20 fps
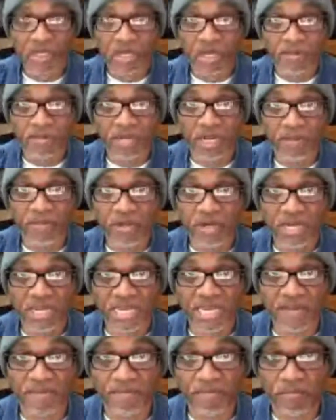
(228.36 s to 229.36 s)
But I'm going to
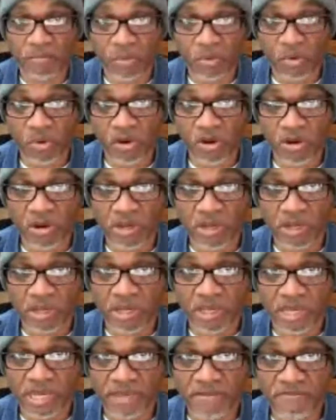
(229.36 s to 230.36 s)
get more
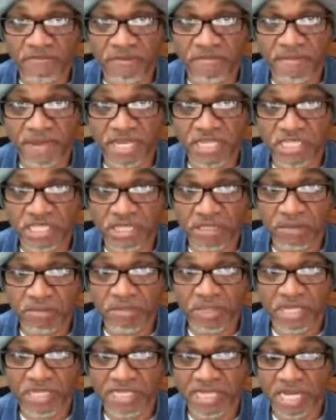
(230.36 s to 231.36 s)
information,
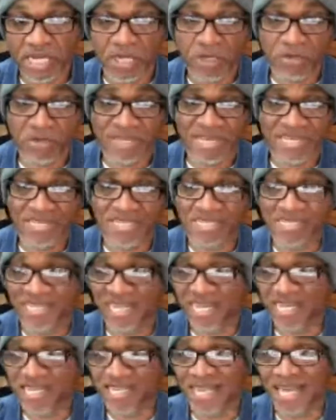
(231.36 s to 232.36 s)
because I know that the
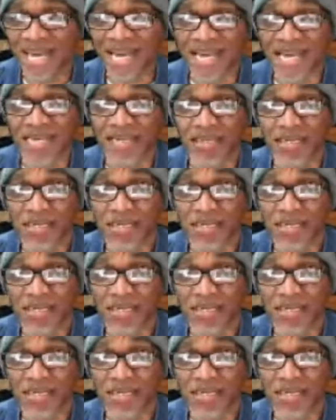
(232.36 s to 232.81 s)
deadline